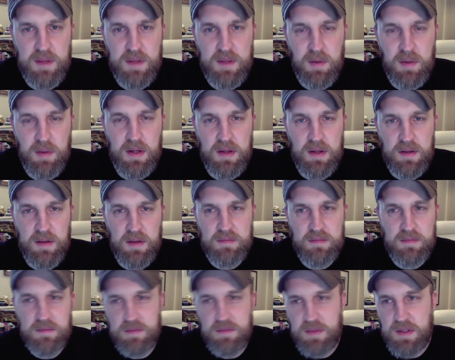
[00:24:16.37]
they're ready
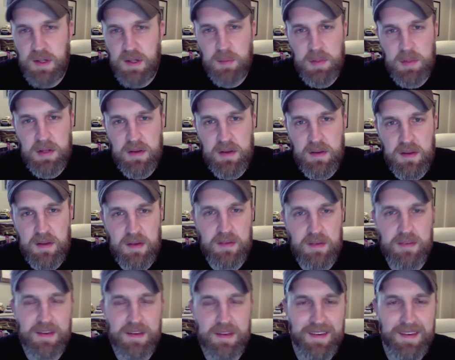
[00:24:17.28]
to come into
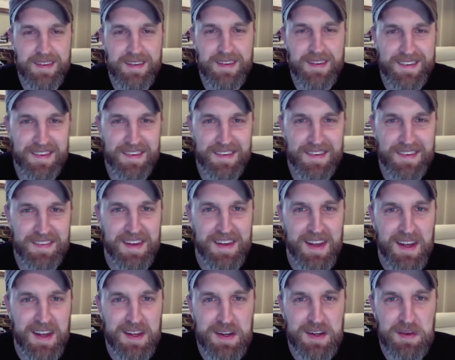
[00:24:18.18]
the
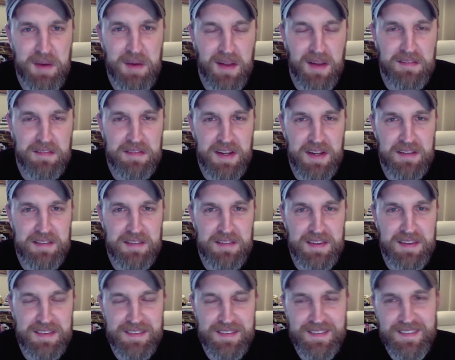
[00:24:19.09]
corral of
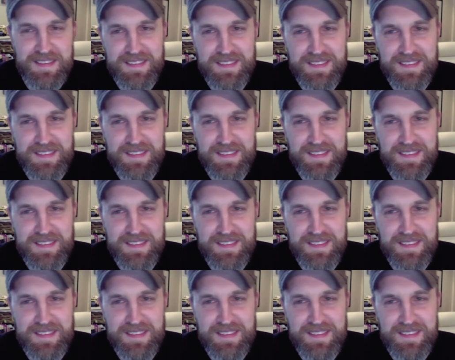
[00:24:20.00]
favorites.